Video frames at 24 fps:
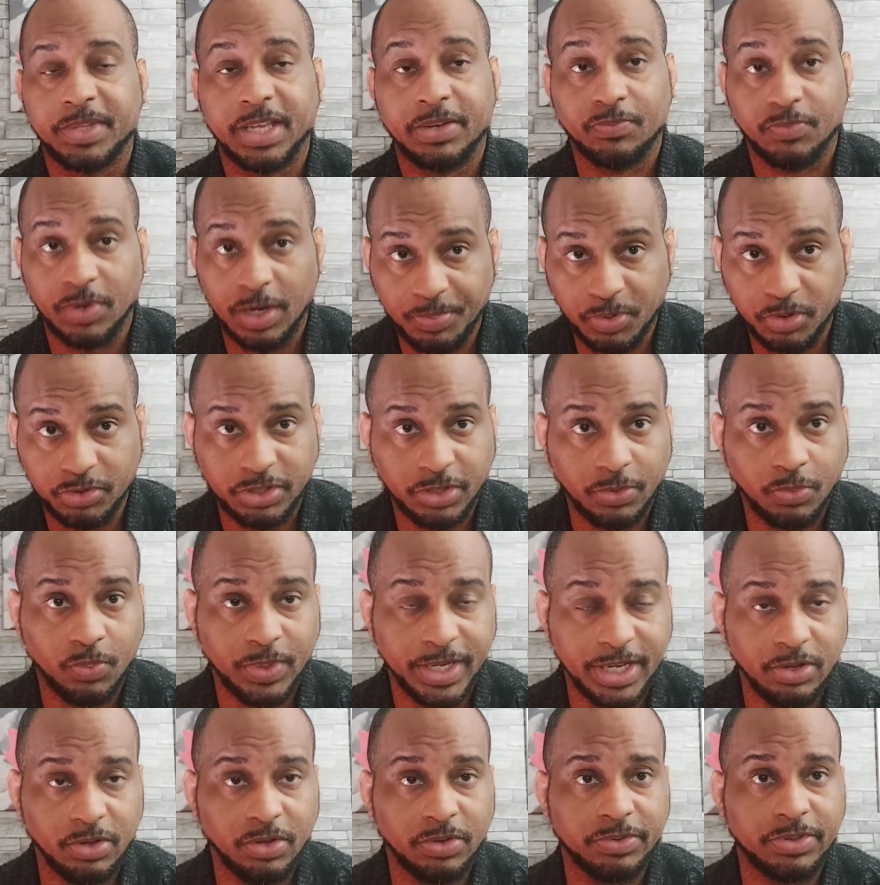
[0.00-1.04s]
Ripple to
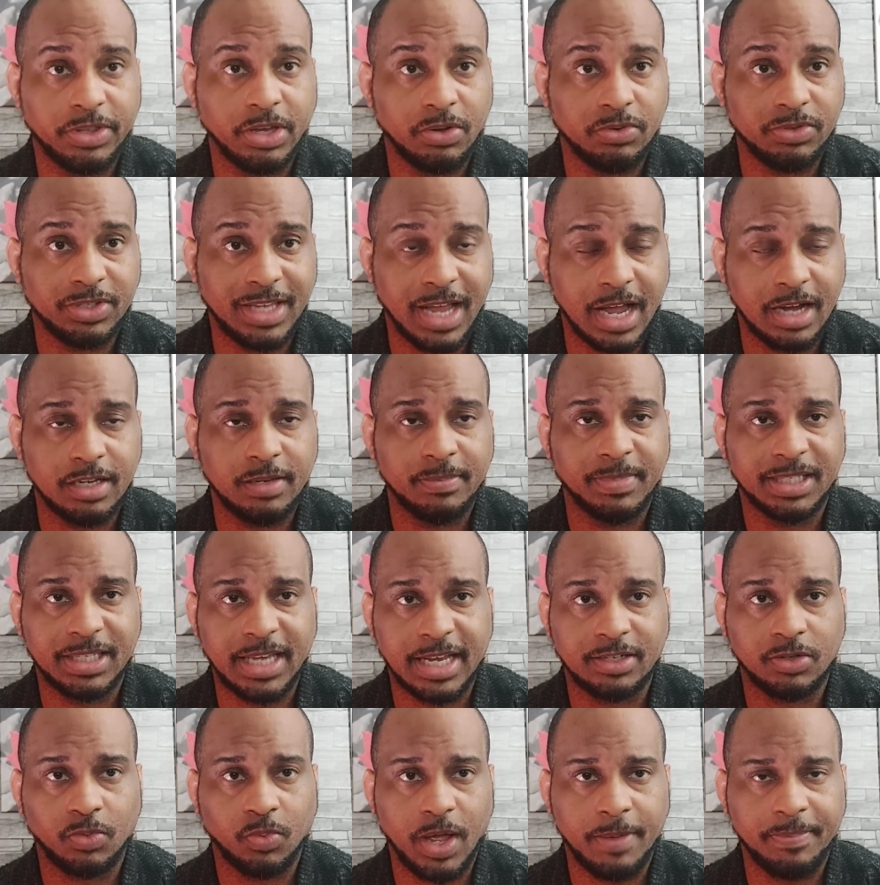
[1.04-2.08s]
wield those documents
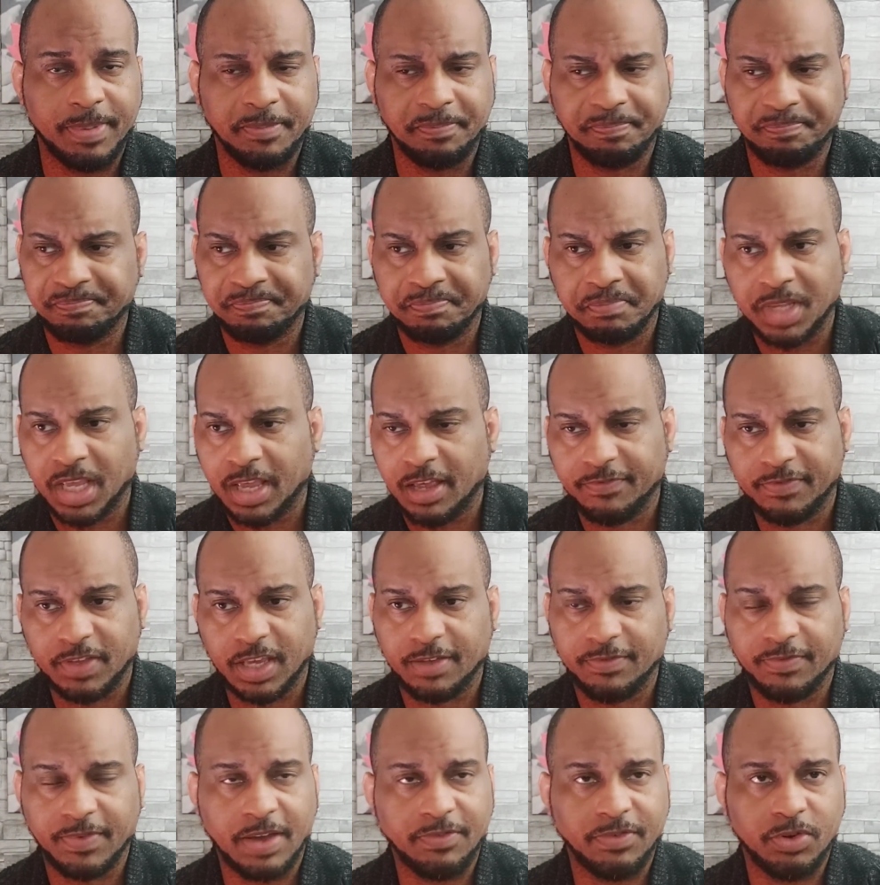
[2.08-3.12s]
as a weapon. If,
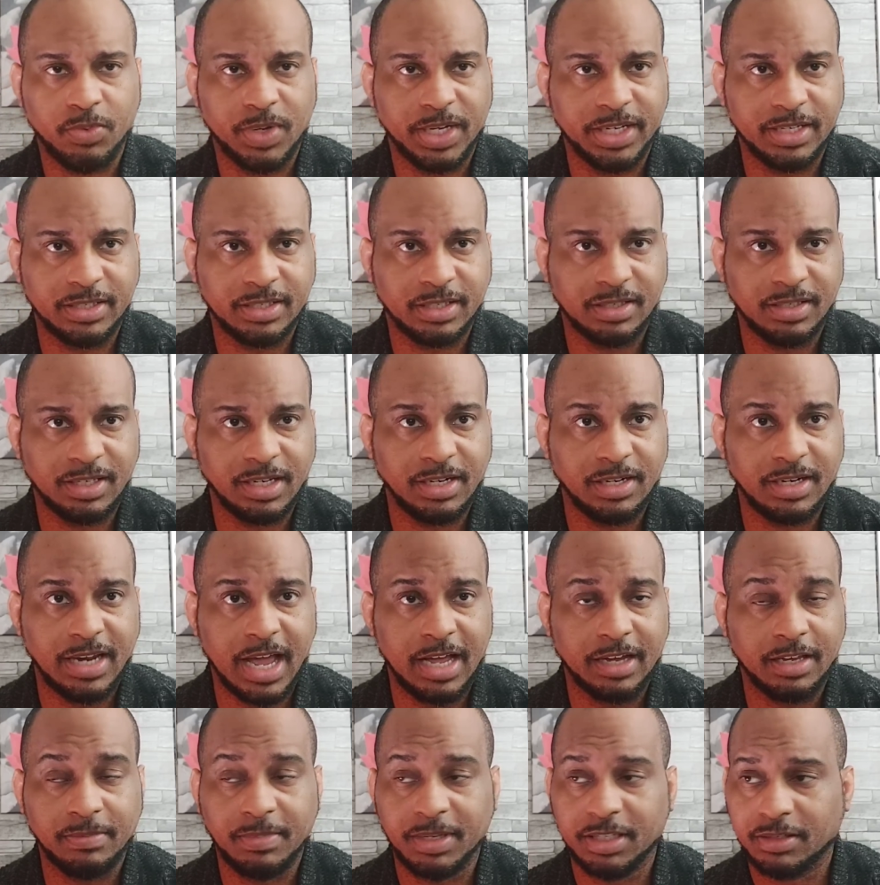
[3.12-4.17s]
if everyone gets to see the
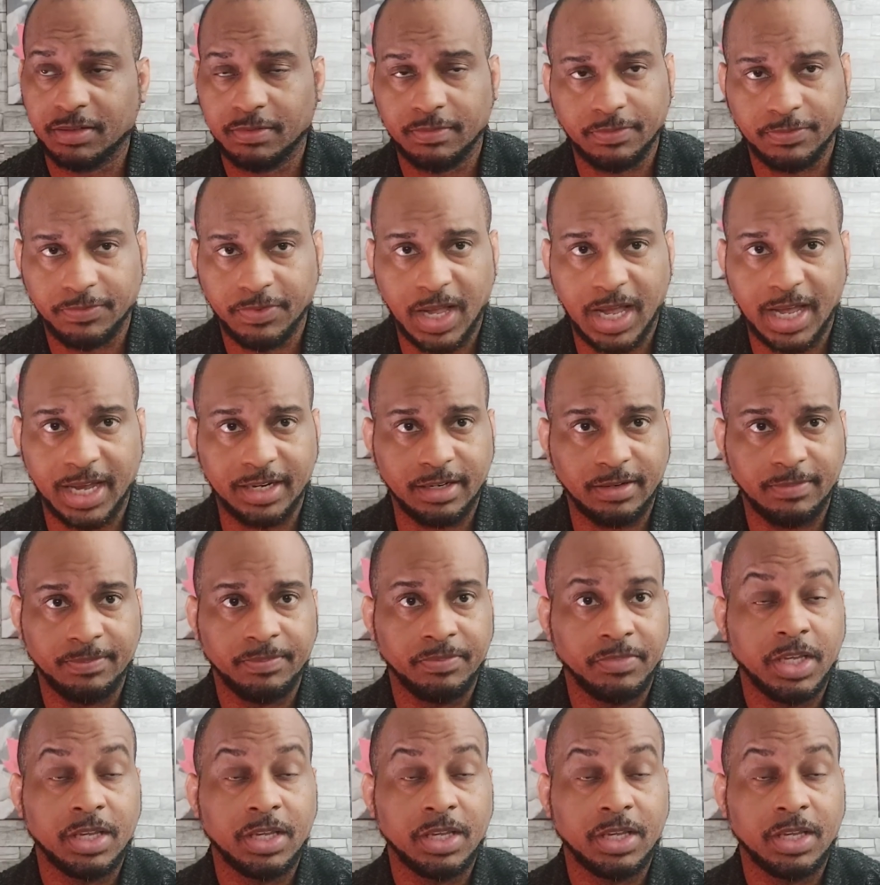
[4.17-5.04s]
documents, fine.